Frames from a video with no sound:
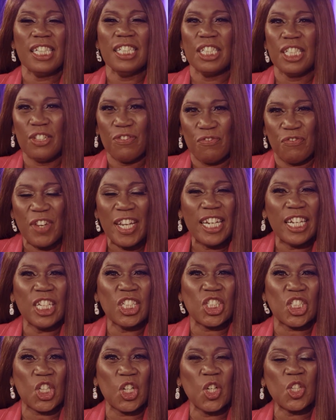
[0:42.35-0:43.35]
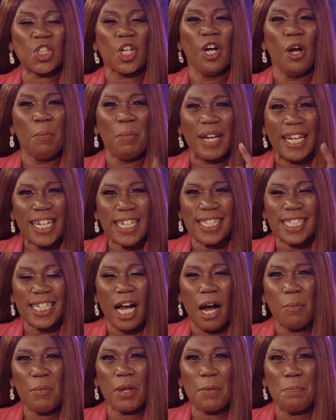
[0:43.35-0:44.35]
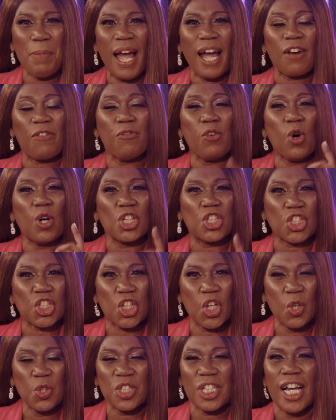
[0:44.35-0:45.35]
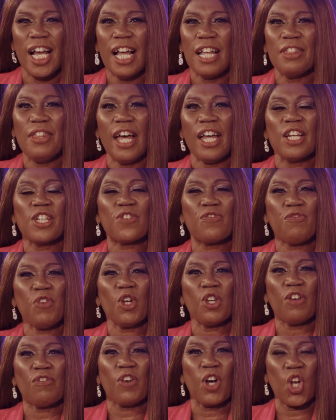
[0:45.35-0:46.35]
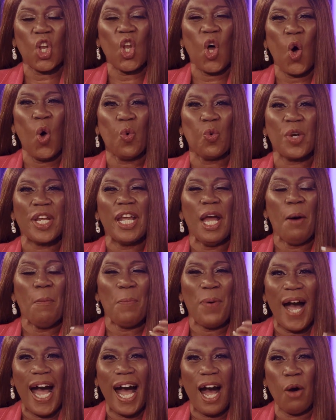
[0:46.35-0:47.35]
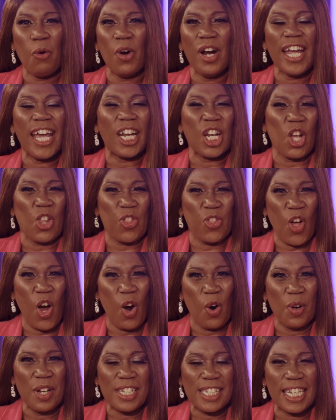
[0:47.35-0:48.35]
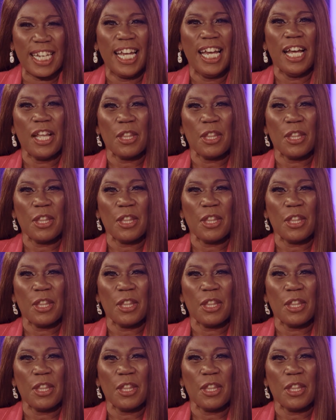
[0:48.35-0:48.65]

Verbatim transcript: defeated church, but He's coming back for a church that is full of glory, power, and authority.